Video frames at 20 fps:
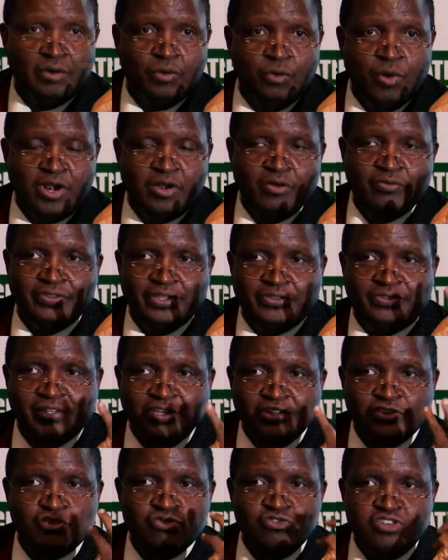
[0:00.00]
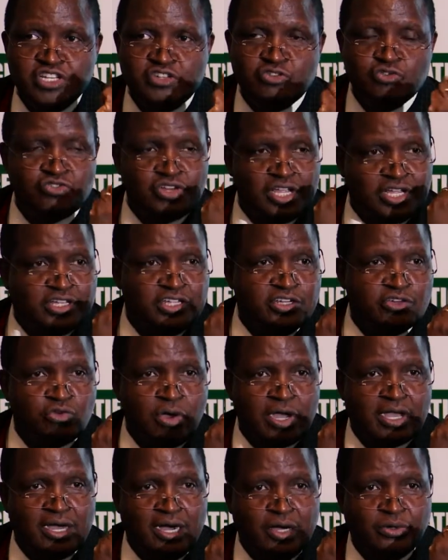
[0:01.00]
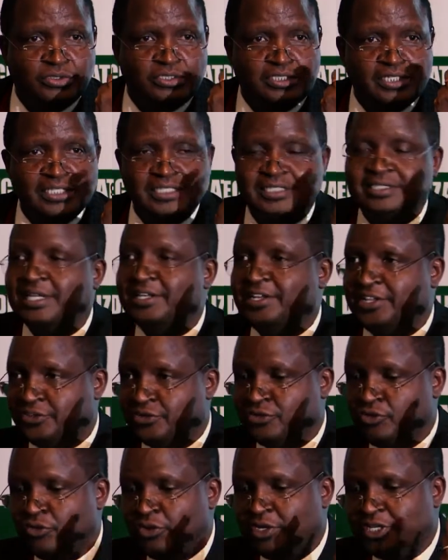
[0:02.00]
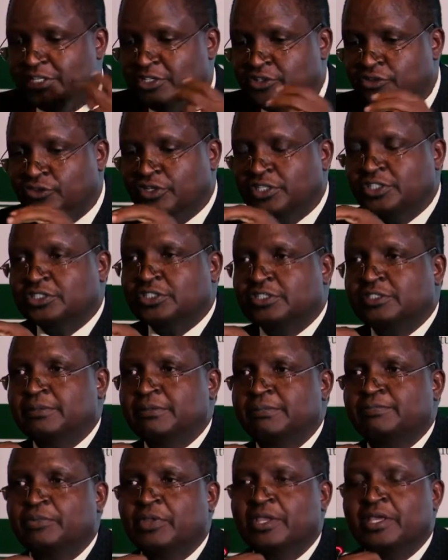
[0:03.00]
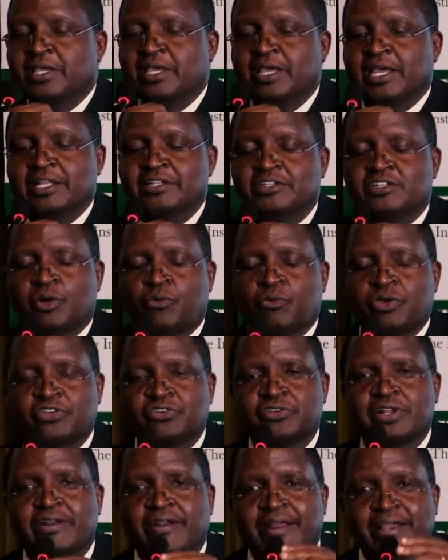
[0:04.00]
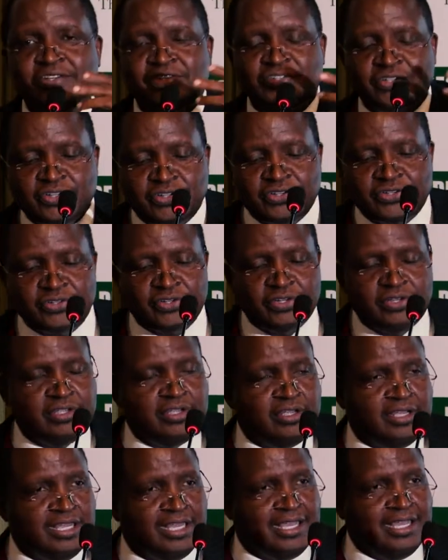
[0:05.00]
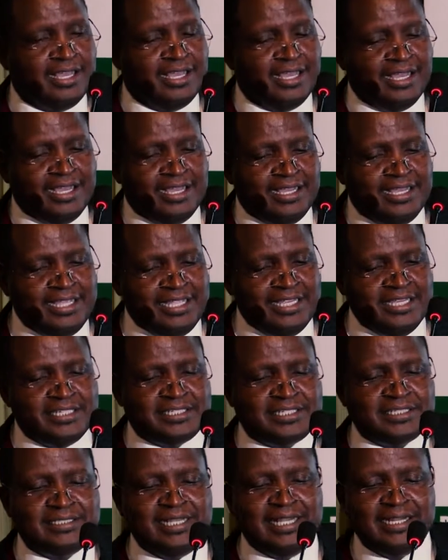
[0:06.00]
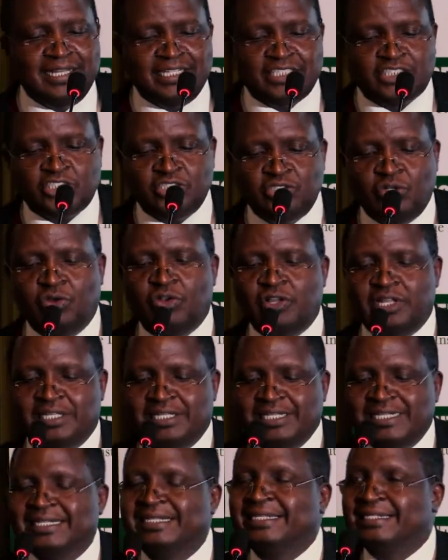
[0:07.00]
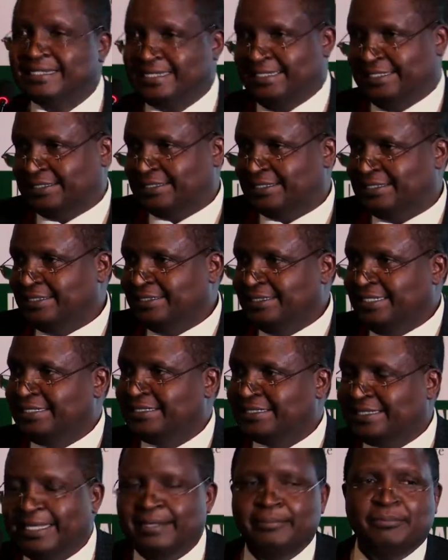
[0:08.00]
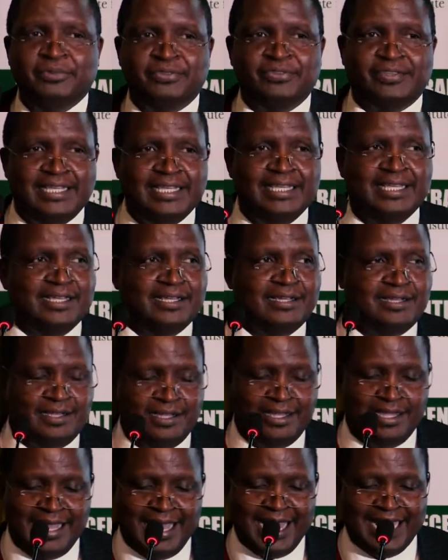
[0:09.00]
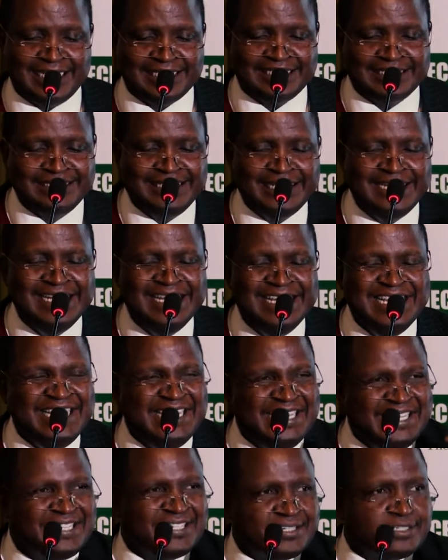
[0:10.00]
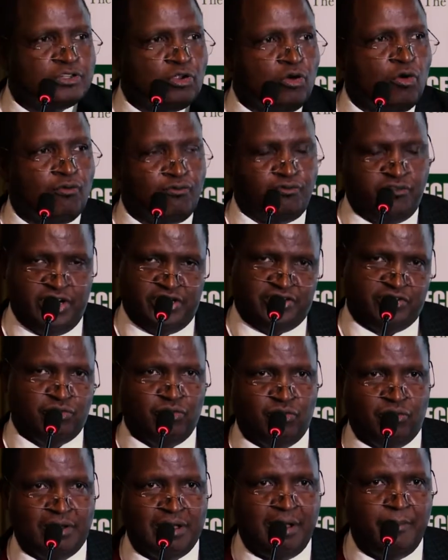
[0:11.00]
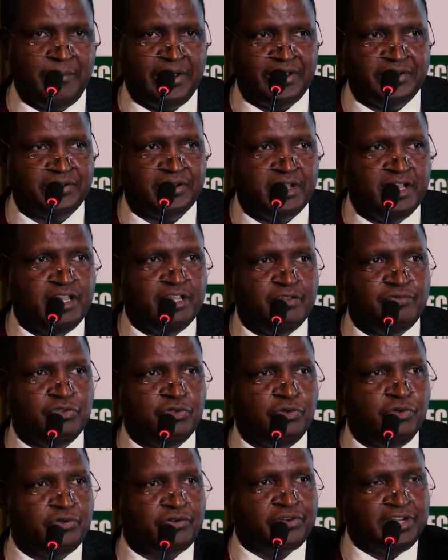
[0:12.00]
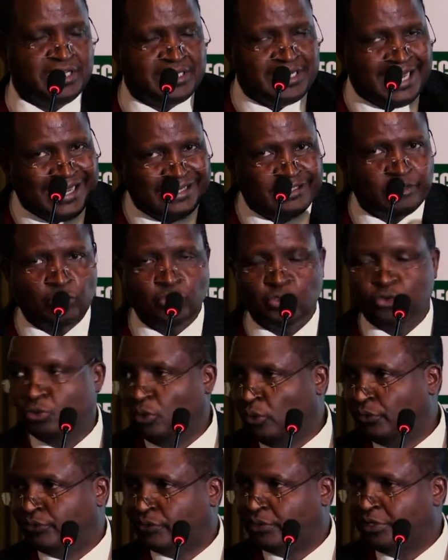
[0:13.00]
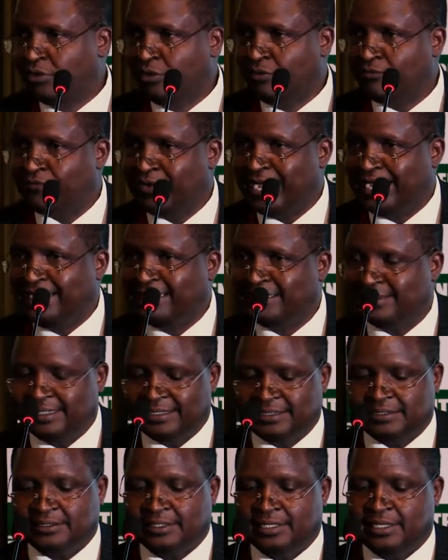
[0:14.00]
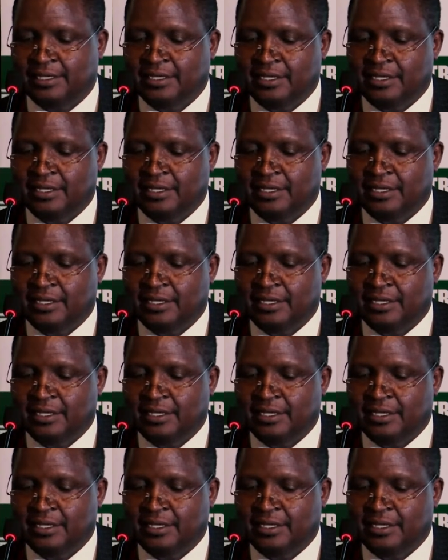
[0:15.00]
one of the things you need to take into account is the national interest. And the question arises, is the national interest the same thing as the needs of national government? If you read Article 203, you'll find that